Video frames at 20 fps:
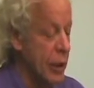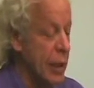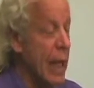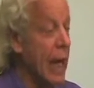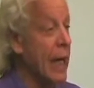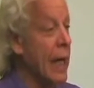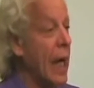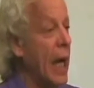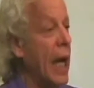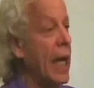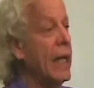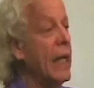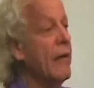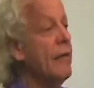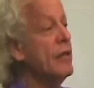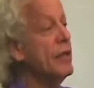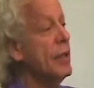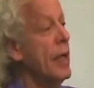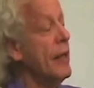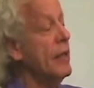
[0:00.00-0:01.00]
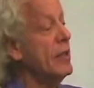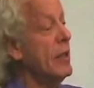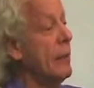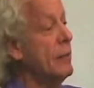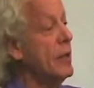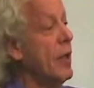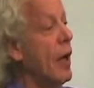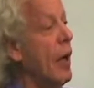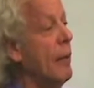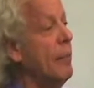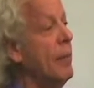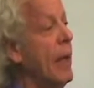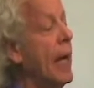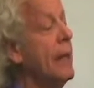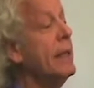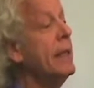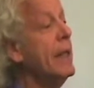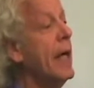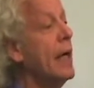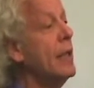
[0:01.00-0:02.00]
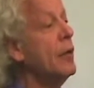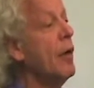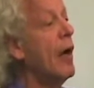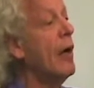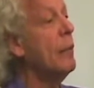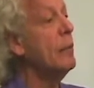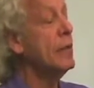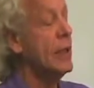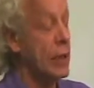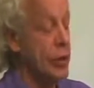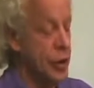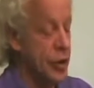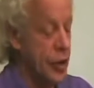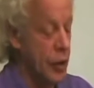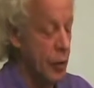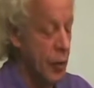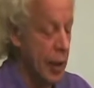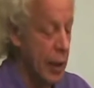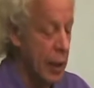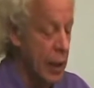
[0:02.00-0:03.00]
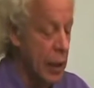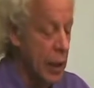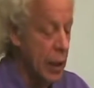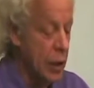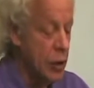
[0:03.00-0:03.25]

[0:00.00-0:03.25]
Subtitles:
and I never say this, so I'm 99 to 100% sure,